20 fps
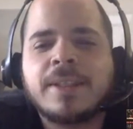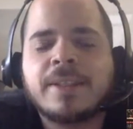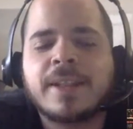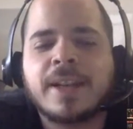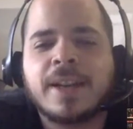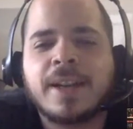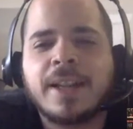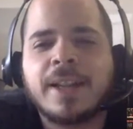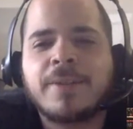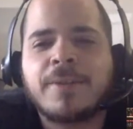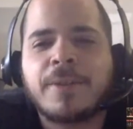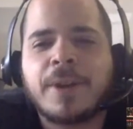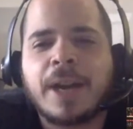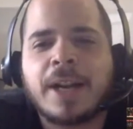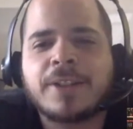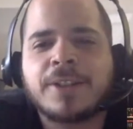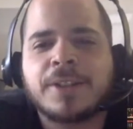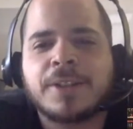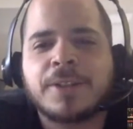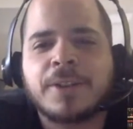It's kind of like
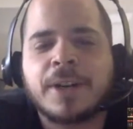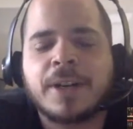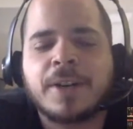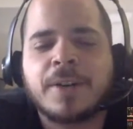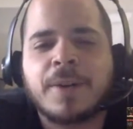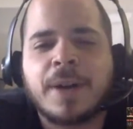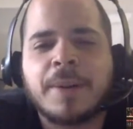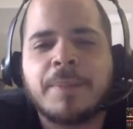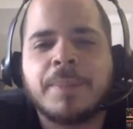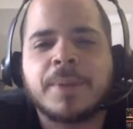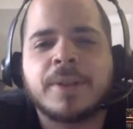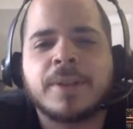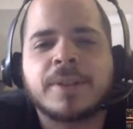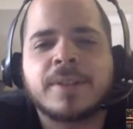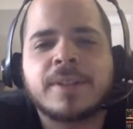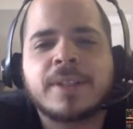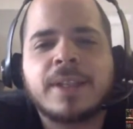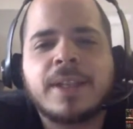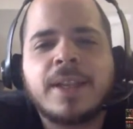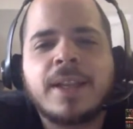Fraction trying to write
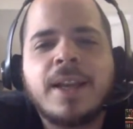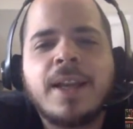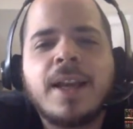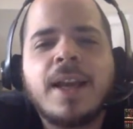books.